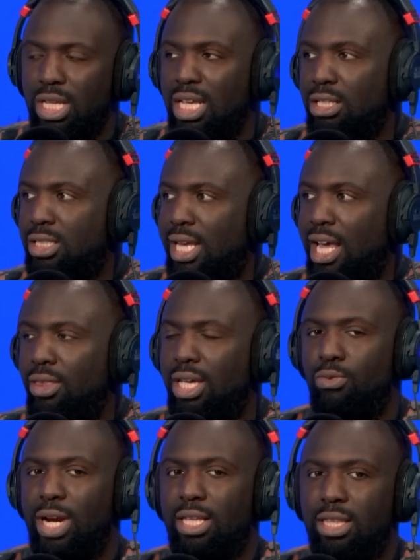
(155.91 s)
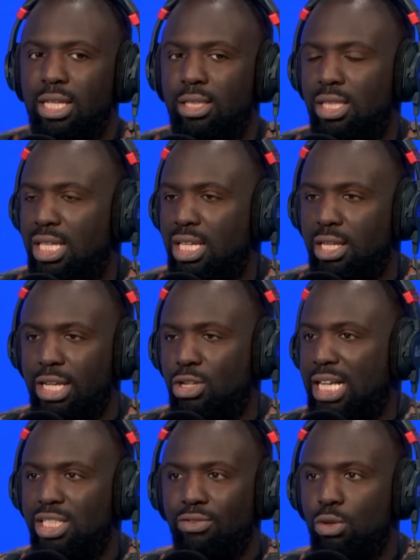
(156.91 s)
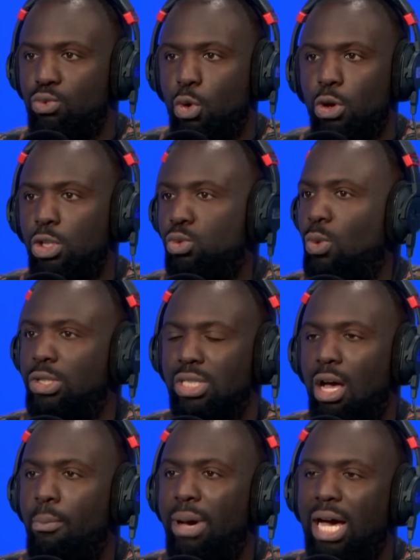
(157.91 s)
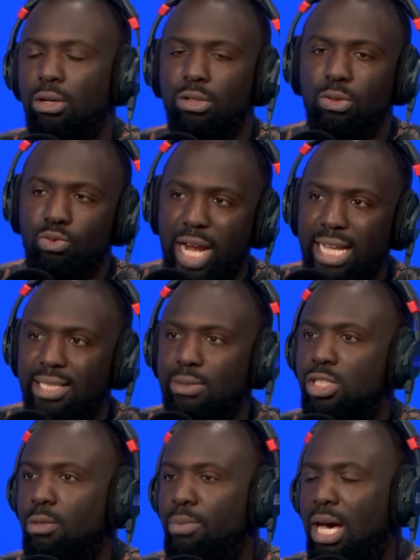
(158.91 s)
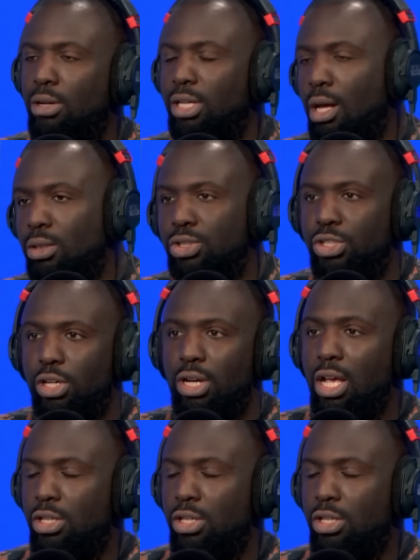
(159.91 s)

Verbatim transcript: saying that the Clash of the Royals wasn't about race, it was about culture,